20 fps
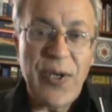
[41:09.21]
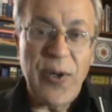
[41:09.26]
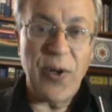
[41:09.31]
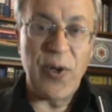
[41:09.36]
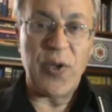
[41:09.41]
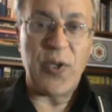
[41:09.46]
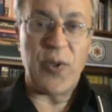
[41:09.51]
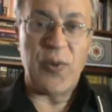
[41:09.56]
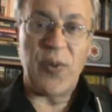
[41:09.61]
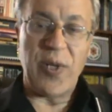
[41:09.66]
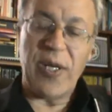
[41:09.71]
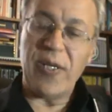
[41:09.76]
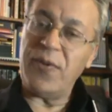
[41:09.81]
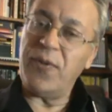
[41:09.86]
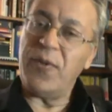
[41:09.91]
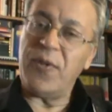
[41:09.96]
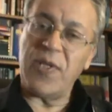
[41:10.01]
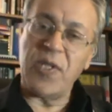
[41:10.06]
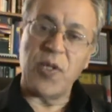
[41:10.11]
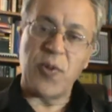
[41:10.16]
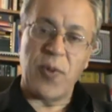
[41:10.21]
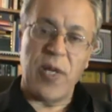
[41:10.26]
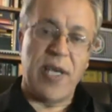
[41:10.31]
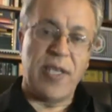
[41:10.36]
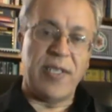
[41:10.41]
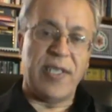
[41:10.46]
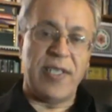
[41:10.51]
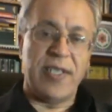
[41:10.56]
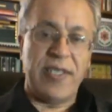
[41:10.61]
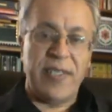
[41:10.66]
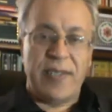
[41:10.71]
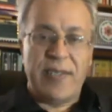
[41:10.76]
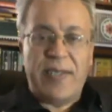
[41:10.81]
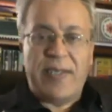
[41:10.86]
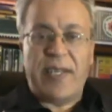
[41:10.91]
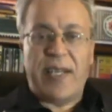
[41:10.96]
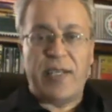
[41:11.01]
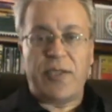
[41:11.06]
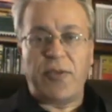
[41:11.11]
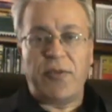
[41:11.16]
or the one who is waiting in
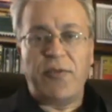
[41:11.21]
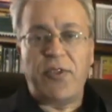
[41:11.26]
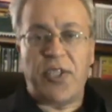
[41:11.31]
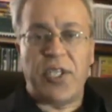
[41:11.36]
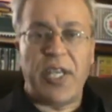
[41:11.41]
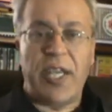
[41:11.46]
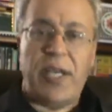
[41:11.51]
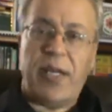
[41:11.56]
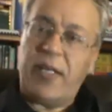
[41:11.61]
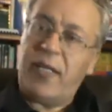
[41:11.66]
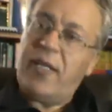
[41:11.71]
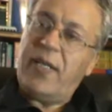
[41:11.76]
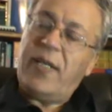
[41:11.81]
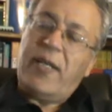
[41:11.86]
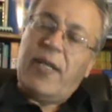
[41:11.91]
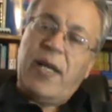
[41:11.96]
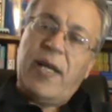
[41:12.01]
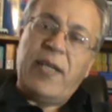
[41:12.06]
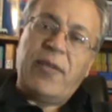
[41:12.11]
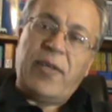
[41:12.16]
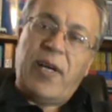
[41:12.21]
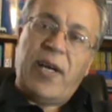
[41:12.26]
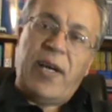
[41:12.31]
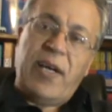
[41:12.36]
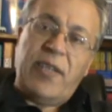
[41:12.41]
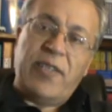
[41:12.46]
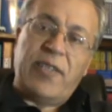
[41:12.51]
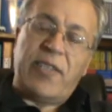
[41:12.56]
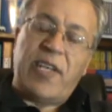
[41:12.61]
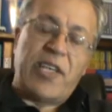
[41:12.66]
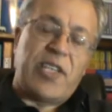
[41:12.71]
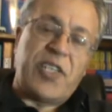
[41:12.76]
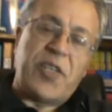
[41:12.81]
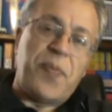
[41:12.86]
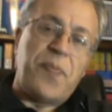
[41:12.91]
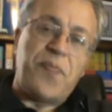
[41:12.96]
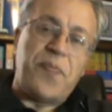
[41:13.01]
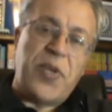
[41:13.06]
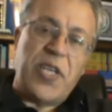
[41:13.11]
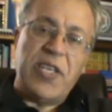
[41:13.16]
kind of chair, and the other are
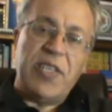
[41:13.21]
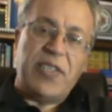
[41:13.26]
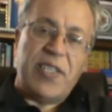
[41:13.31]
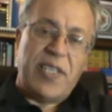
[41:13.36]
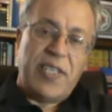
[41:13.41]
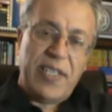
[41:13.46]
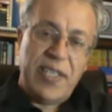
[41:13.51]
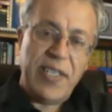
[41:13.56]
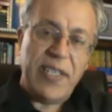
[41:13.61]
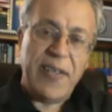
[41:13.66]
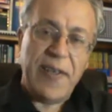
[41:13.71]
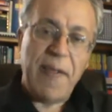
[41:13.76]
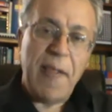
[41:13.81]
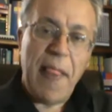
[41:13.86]
competing.